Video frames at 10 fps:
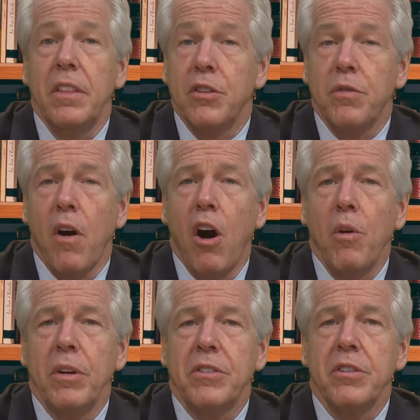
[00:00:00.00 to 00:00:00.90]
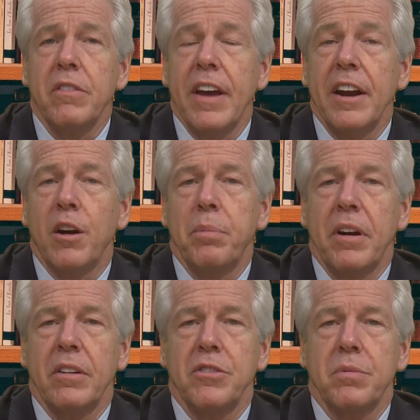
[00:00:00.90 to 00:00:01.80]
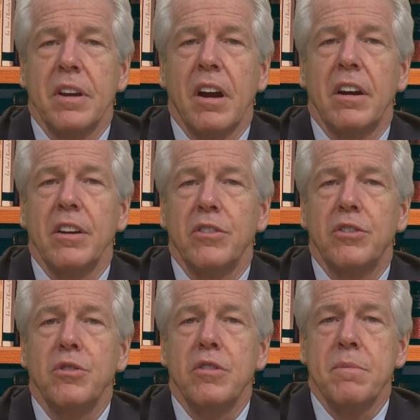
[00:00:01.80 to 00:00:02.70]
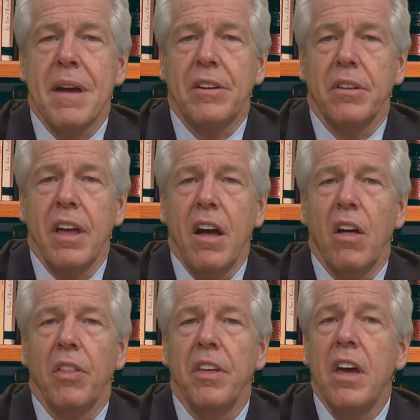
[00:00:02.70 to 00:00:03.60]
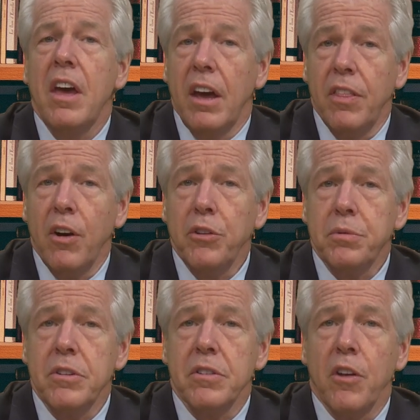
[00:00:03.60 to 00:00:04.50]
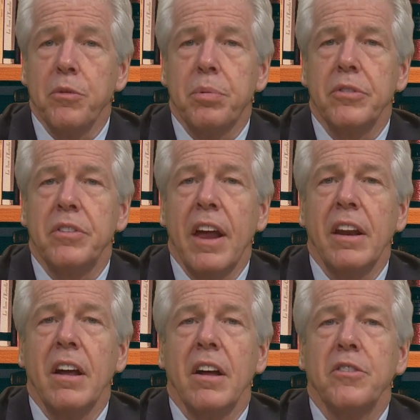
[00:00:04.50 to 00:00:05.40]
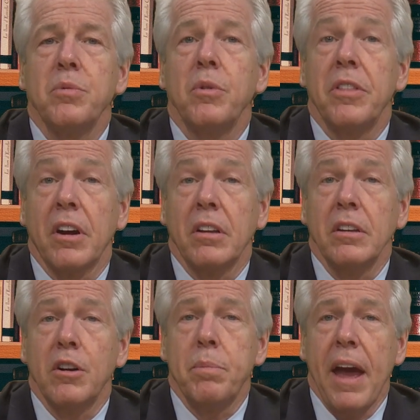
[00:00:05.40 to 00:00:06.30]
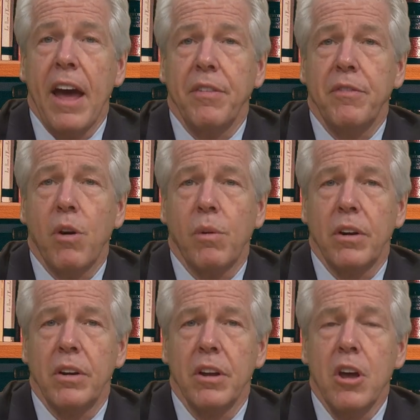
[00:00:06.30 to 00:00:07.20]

This fall, we surveyed our parents regarding student mental health and those results presented us with a clear path forward.